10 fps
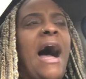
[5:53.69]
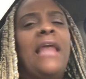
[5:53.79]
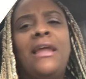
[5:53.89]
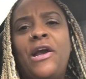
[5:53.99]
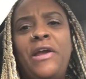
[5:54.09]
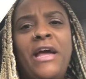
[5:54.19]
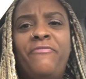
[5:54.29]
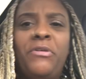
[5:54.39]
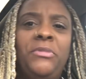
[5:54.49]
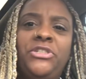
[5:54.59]
I learned
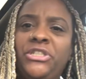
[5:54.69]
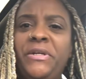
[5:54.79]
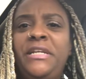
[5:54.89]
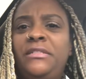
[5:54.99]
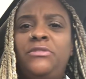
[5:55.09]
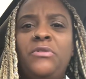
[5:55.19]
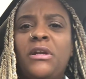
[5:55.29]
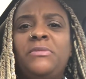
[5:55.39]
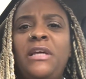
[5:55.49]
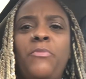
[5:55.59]
that from the streets. You know
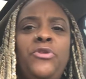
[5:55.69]
what I'm saying?